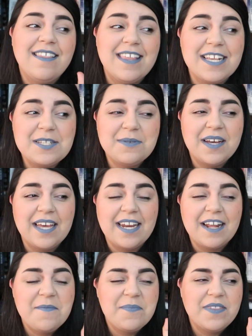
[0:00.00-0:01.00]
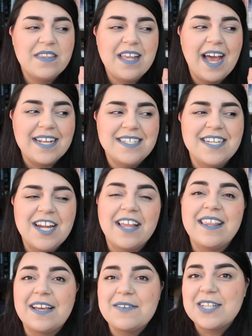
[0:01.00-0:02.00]
This one, I did
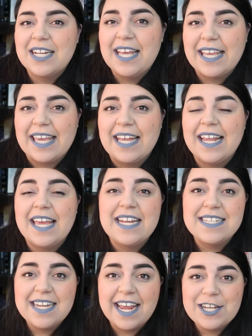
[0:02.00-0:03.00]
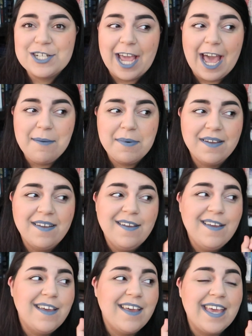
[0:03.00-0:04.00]
not think I was going to like it. It is an age gap.
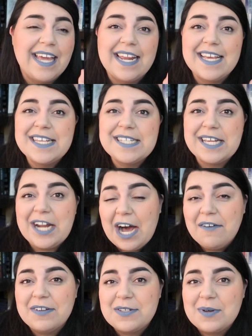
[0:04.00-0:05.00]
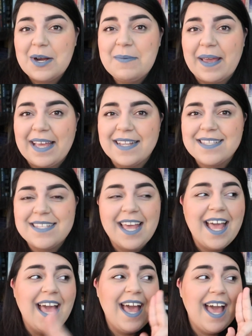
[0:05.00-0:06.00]
It is an office romance.
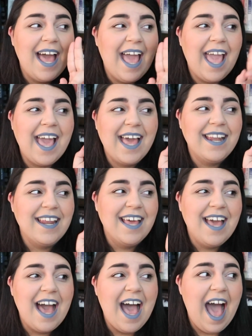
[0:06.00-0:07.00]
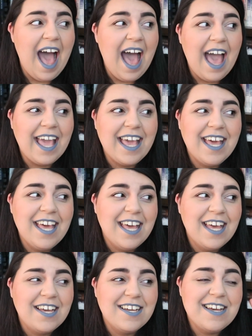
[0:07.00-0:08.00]
And I
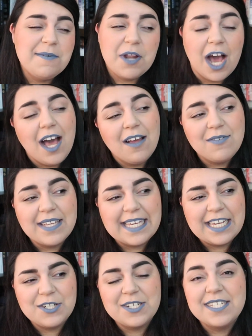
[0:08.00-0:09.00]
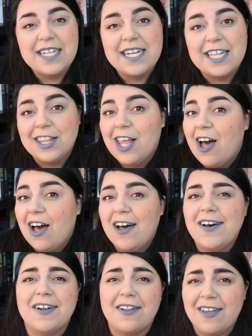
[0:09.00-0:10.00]
am not really interested in
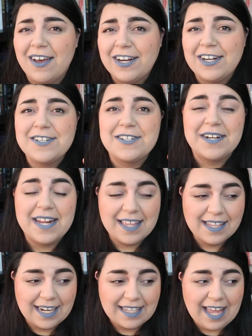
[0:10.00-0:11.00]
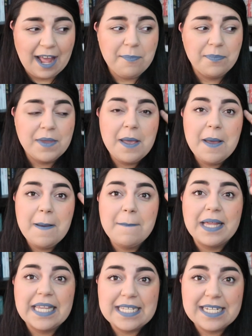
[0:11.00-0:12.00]
law or lawyers or anything like that.
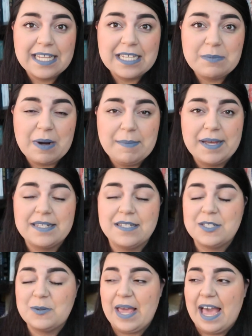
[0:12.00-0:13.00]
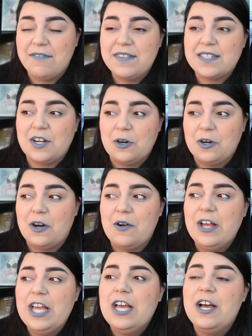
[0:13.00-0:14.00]
But listen to this premise. So we have this
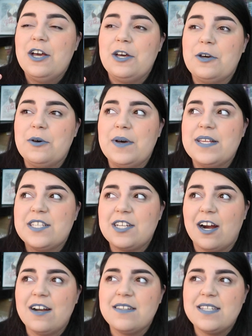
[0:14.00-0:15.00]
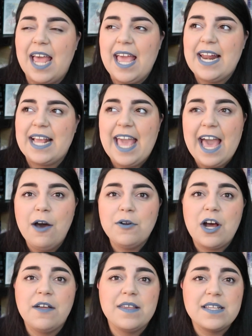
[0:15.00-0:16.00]
girl who starts an
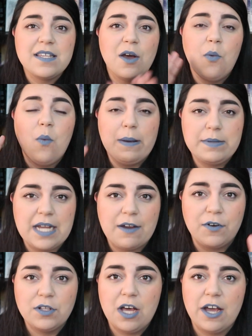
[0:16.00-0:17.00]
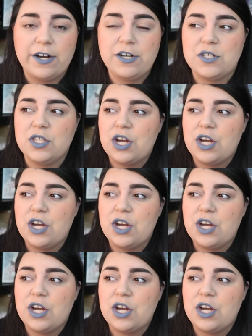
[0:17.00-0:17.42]
account on this website for lawyers.